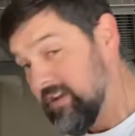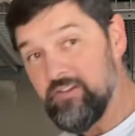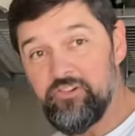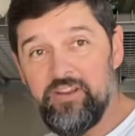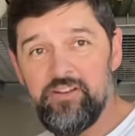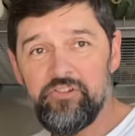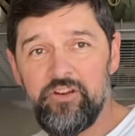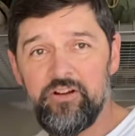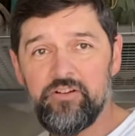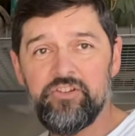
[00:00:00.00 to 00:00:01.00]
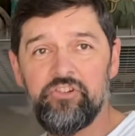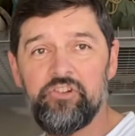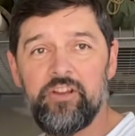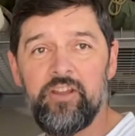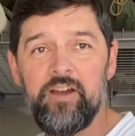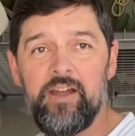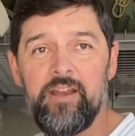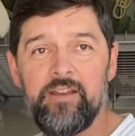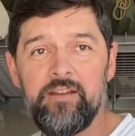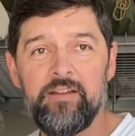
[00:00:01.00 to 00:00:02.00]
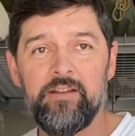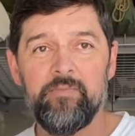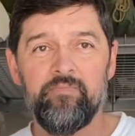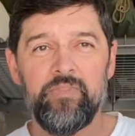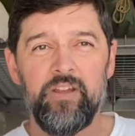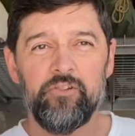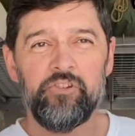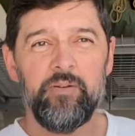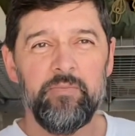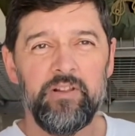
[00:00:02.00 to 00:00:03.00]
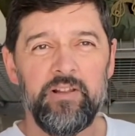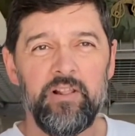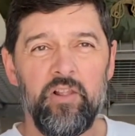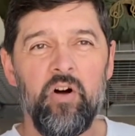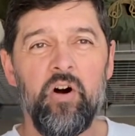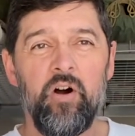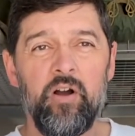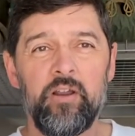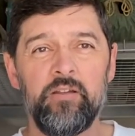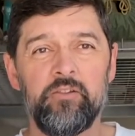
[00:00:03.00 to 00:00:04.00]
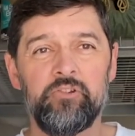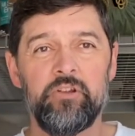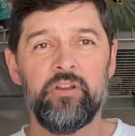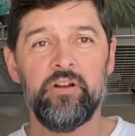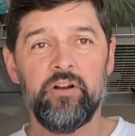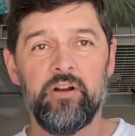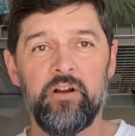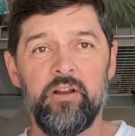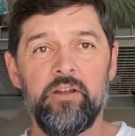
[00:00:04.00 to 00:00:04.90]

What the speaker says: easier just to cut, you know, something a little long, so you're